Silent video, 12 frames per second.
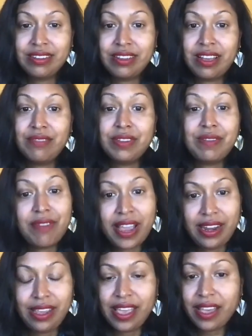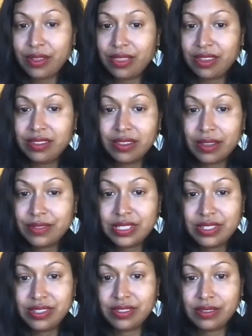of inviting healthy love
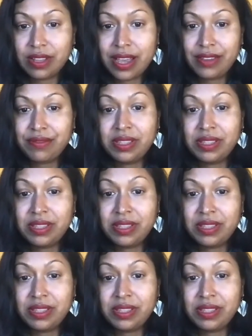into your life.